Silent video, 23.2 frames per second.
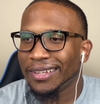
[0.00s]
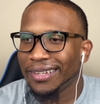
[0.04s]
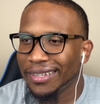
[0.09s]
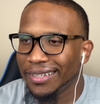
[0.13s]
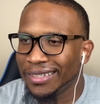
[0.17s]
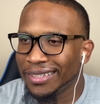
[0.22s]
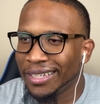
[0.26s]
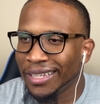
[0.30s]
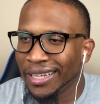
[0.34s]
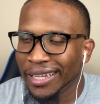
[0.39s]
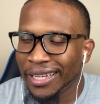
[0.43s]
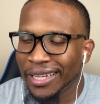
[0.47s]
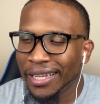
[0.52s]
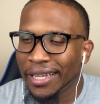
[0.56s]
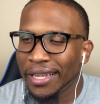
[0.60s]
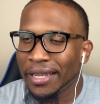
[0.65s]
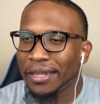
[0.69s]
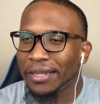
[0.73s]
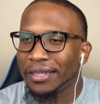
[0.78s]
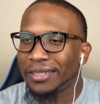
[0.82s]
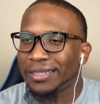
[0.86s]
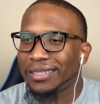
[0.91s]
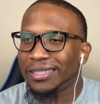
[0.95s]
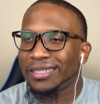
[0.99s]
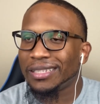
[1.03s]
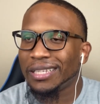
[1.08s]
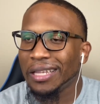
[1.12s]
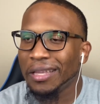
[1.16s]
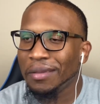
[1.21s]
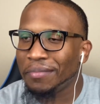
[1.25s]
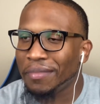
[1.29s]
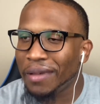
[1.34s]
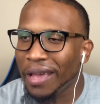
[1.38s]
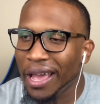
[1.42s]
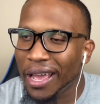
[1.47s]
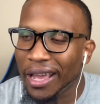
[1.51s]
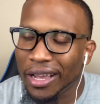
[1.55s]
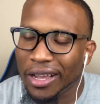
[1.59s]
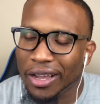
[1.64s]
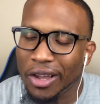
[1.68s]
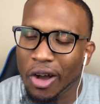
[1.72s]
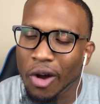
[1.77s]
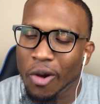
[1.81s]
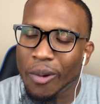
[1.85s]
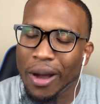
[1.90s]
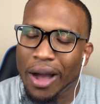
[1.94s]
did Cmac
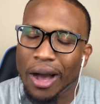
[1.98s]
go